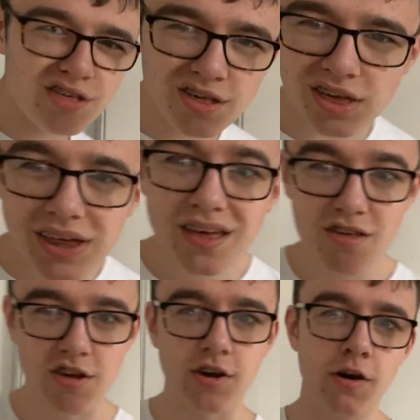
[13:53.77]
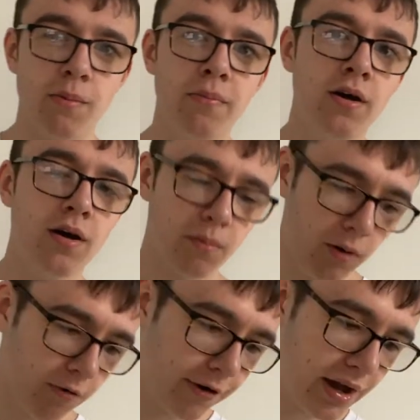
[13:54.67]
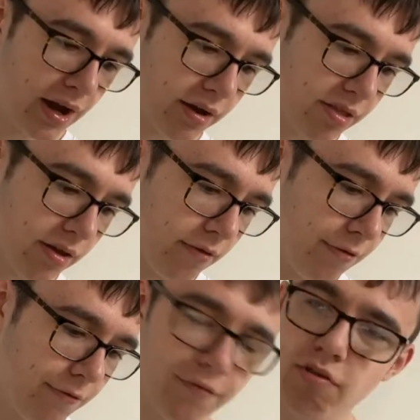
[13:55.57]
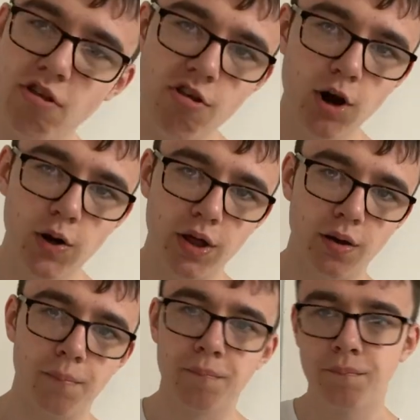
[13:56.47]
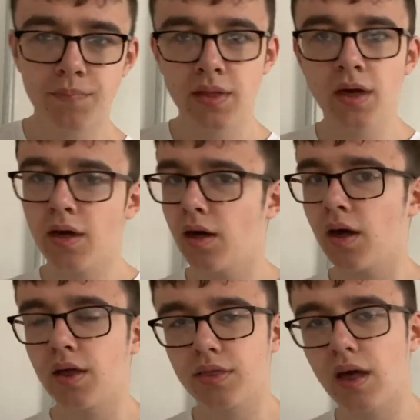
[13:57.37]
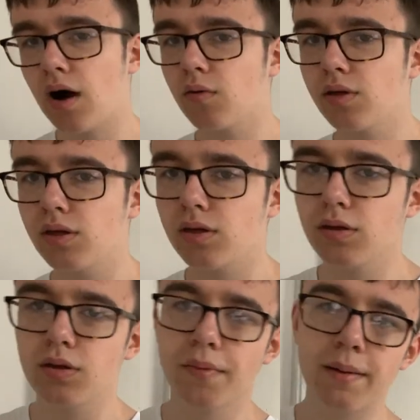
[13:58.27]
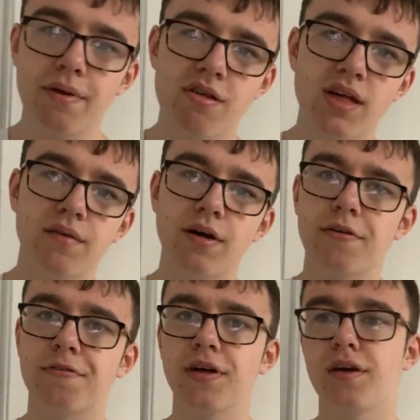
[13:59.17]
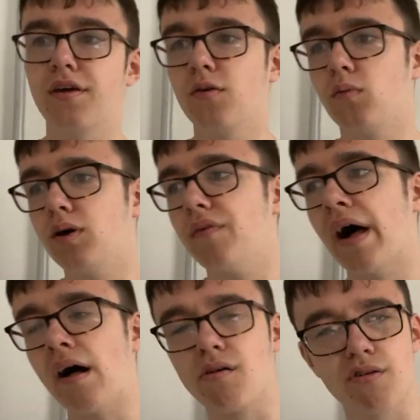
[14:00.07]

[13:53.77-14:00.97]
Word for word: cesium more reactive than sodium? Now, you, you might be sat there thinking, what the hell